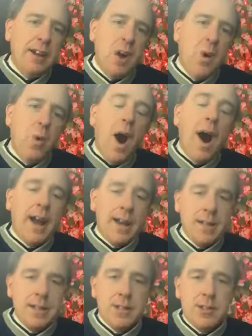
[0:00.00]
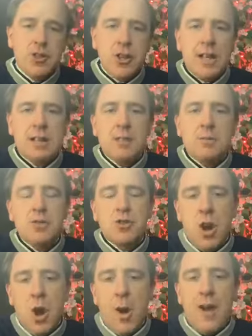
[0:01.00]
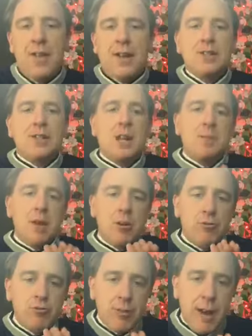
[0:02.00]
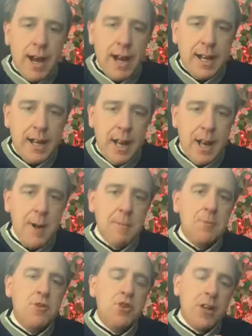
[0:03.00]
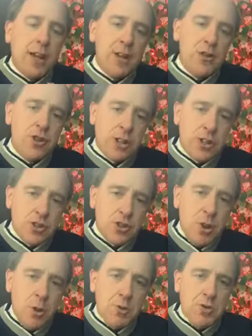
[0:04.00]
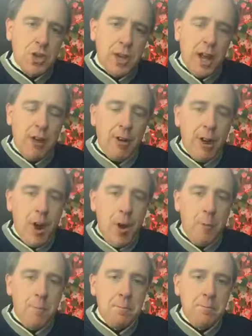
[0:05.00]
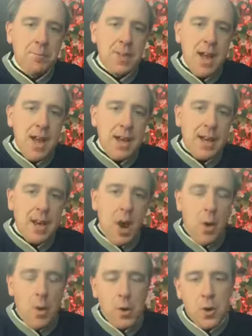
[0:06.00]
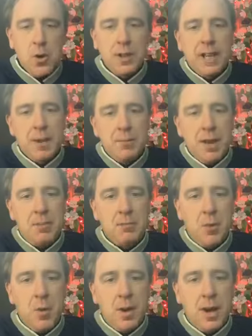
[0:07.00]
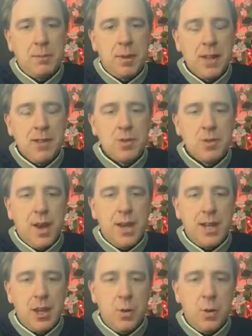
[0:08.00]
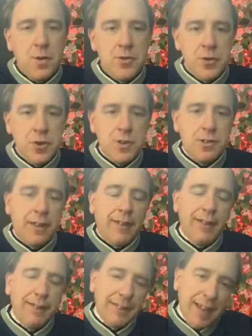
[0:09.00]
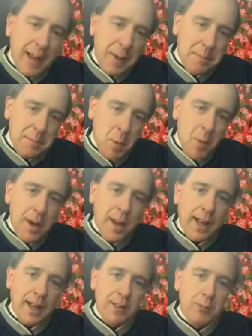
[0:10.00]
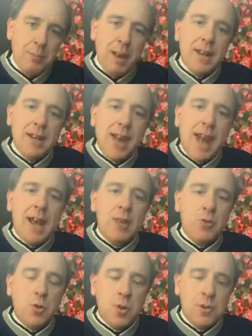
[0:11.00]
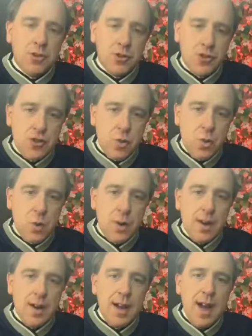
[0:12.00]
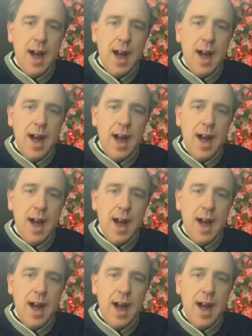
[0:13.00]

No ice, the chance of snow. I think it's going to be a rain changing the snow scenario you know, early to mid morning, Pennsylvania, North Jersey, late morning, midday towards the shore.